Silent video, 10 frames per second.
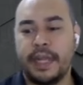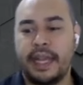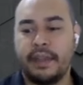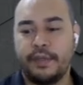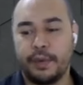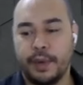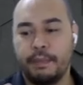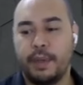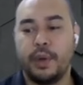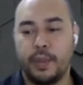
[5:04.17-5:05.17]
you're applying for
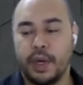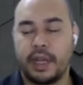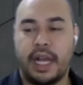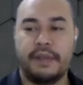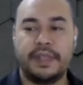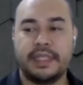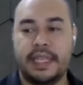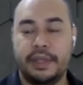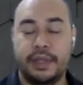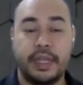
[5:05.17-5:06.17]
remote work,
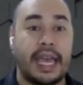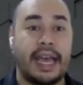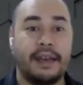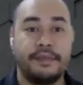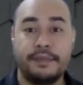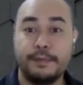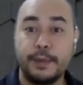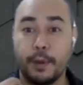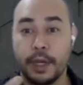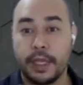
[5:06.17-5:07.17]
obviously you need to have
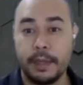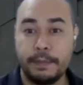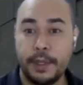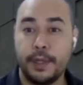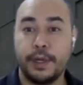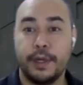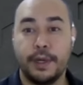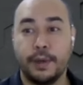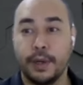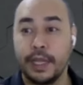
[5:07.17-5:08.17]
a working
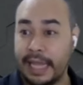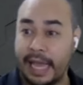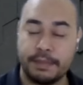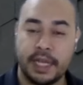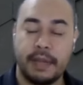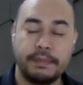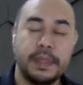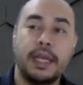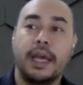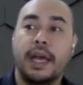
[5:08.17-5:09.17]
computer or
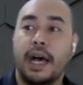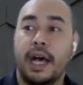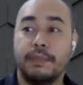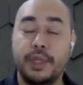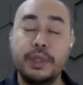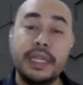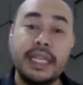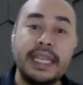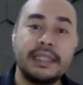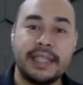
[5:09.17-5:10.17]
laptop. You
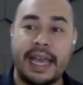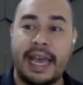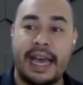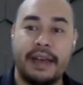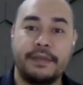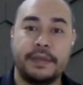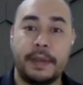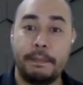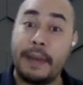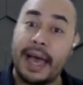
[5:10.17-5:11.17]
need to
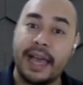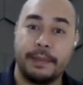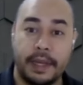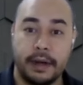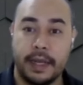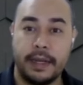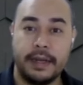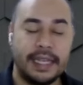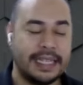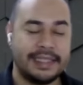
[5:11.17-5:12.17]
have a backup internet.
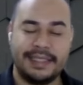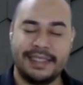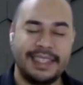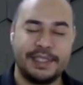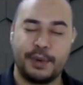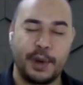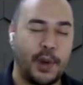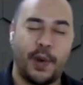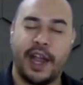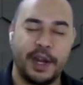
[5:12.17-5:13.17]
It's a
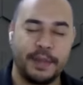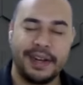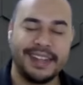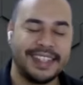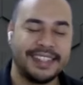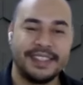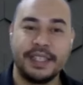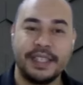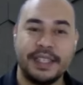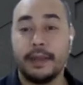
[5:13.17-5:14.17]
requirement
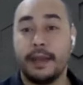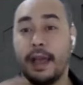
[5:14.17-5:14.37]
because,